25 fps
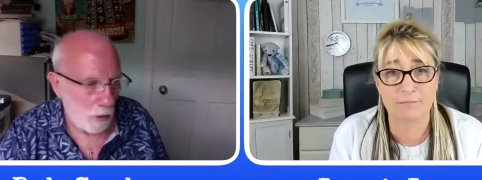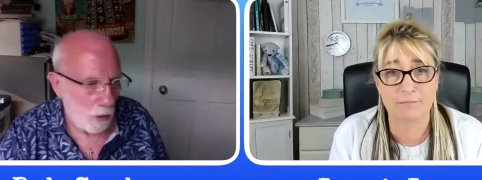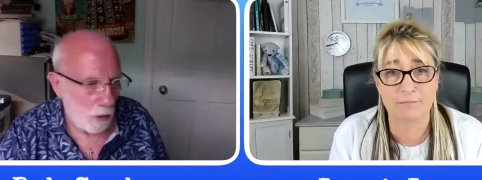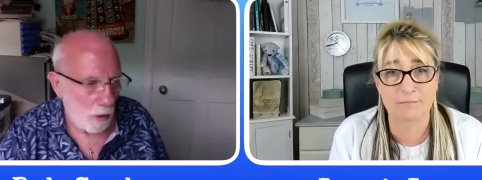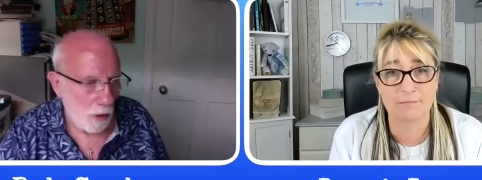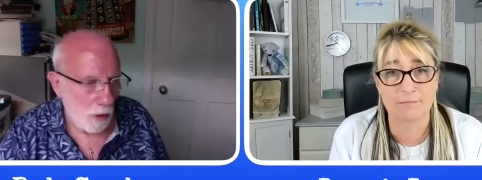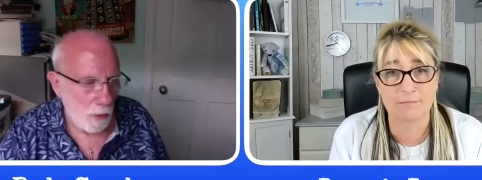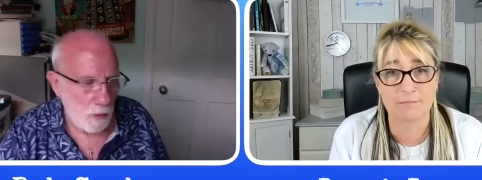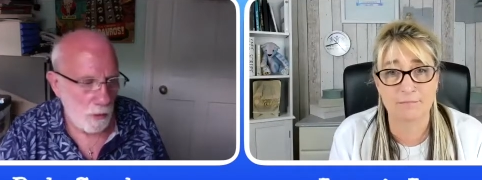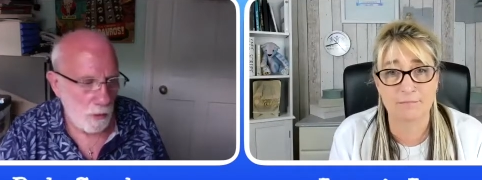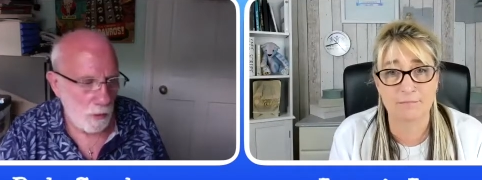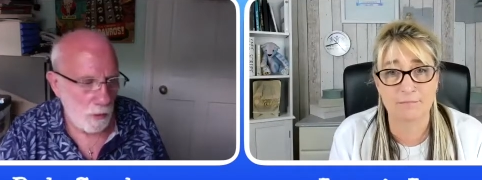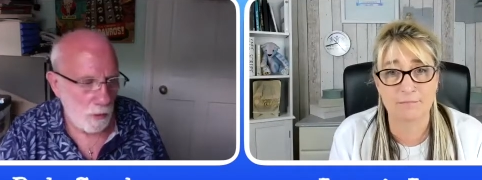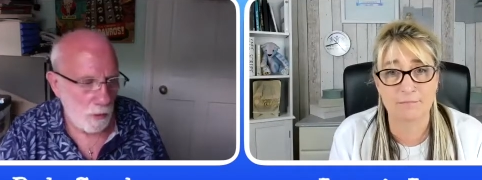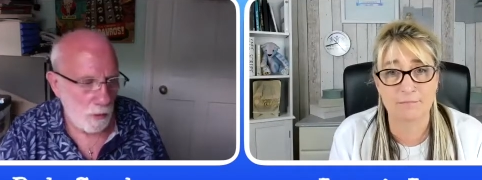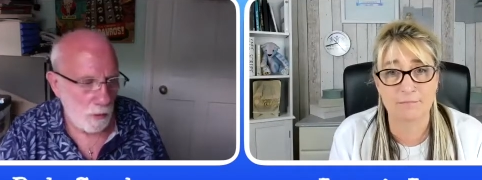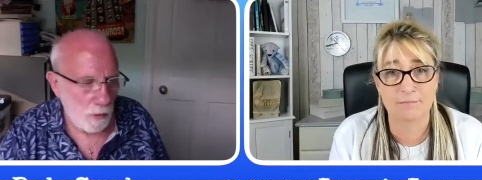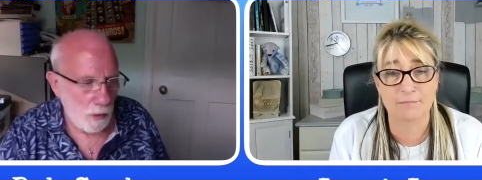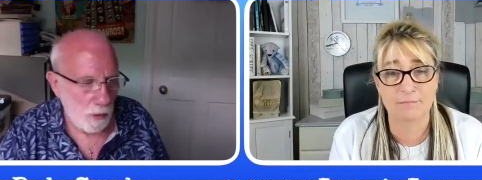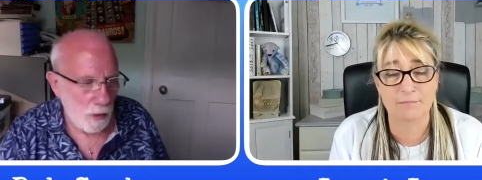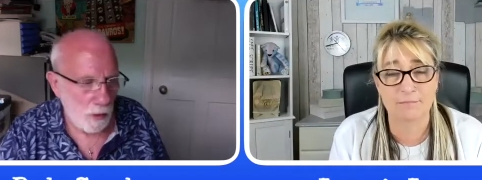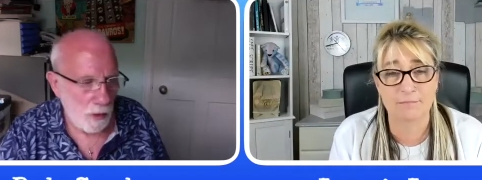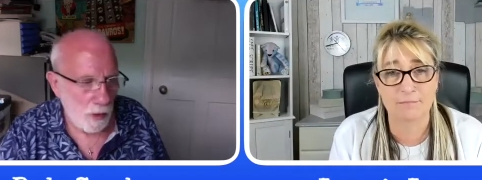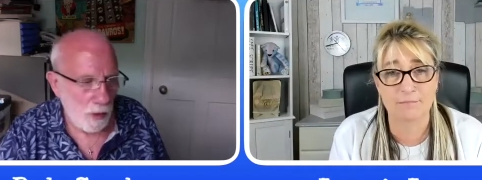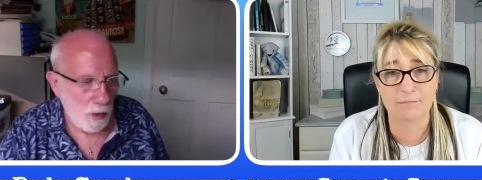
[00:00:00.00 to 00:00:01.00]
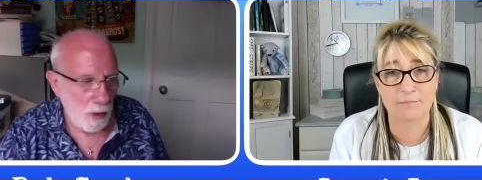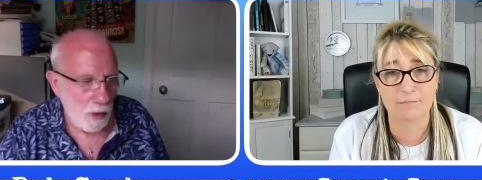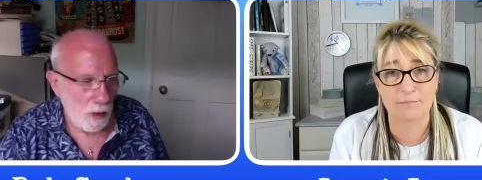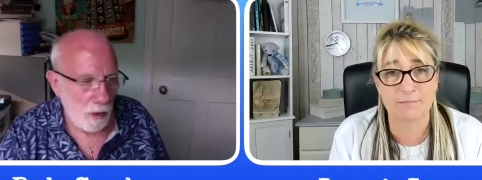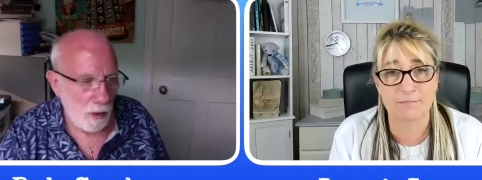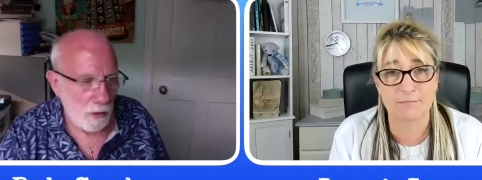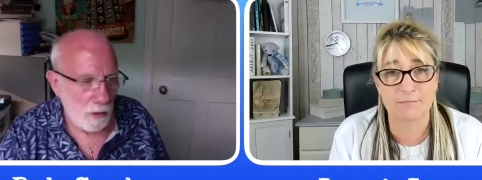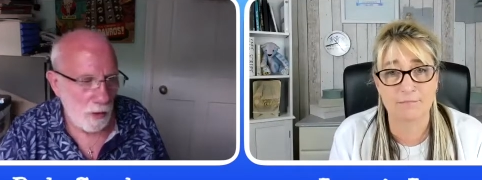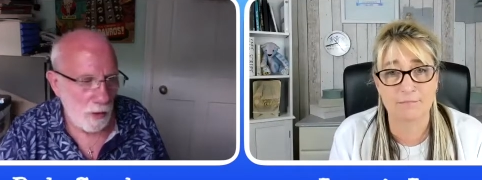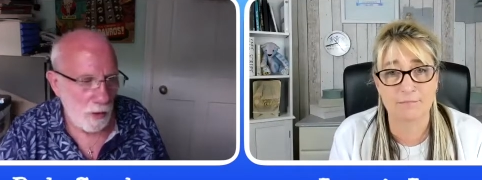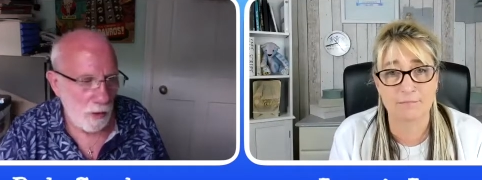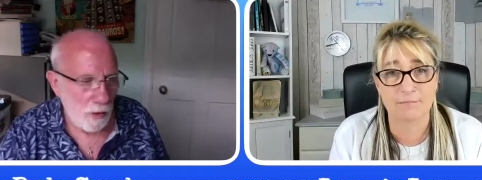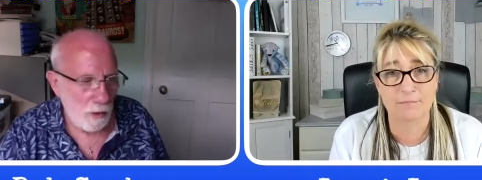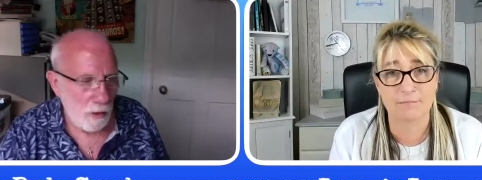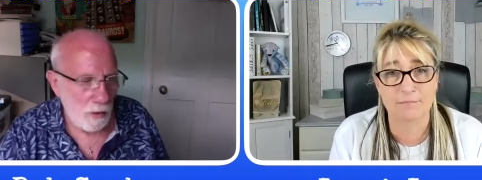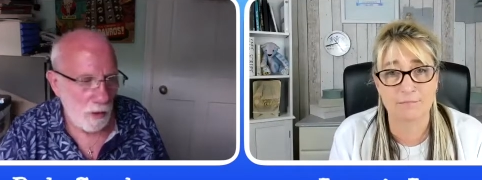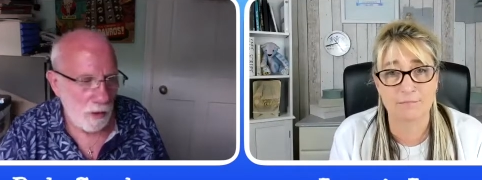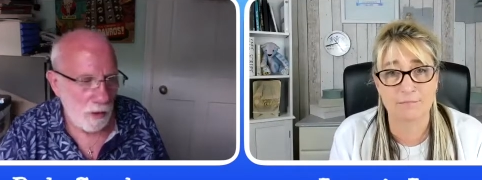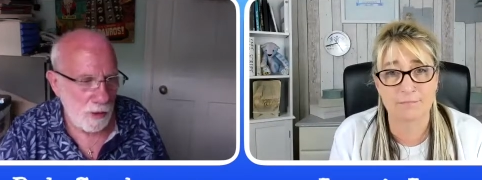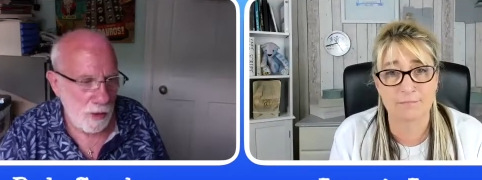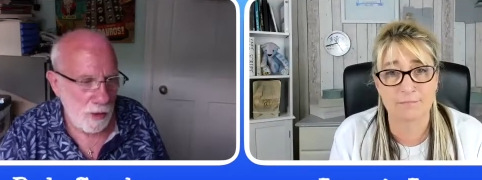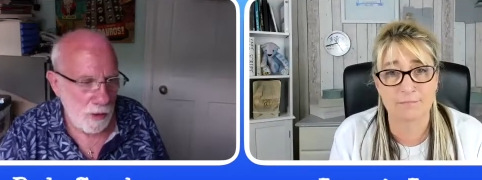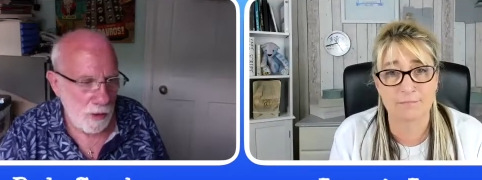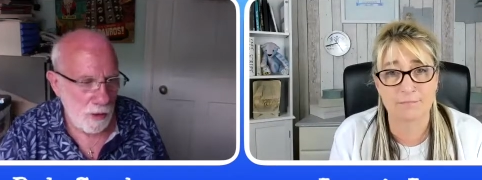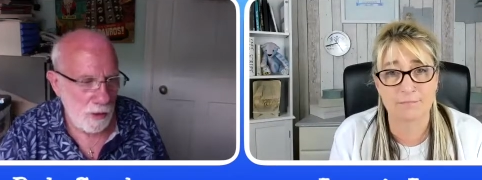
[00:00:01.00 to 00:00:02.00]
Speaker 1: absolutely so it
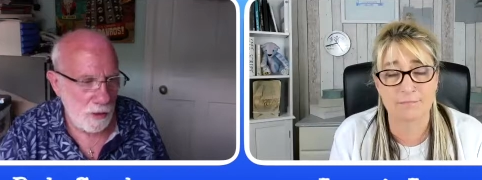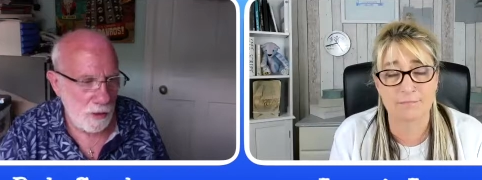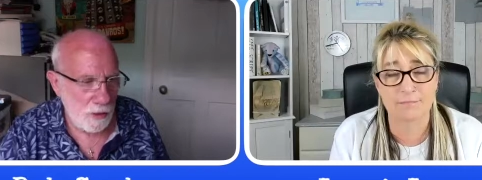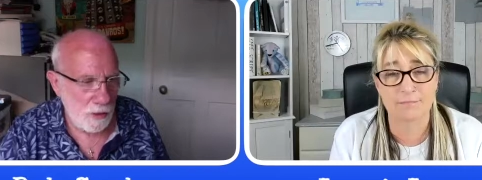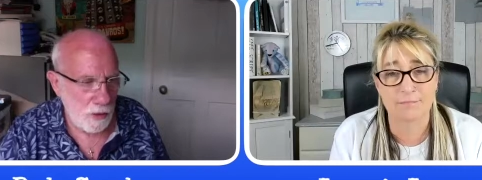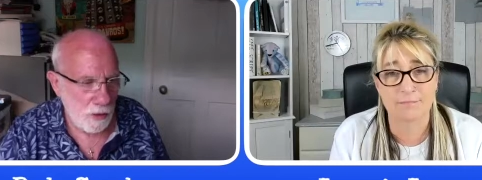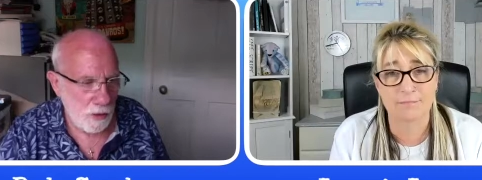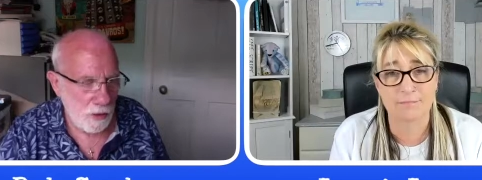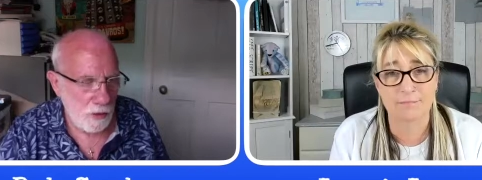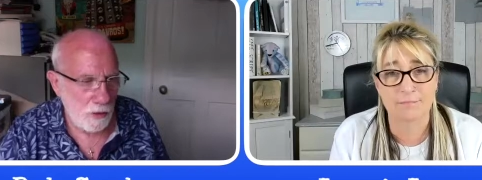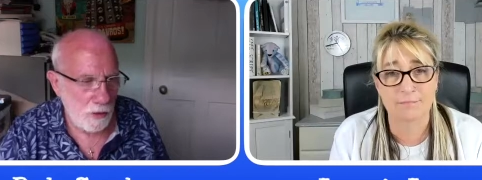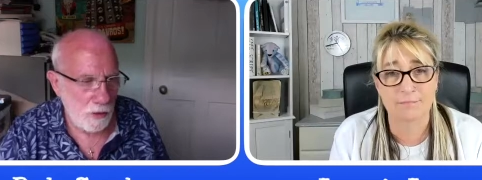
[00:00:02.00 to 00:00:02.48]
isn't just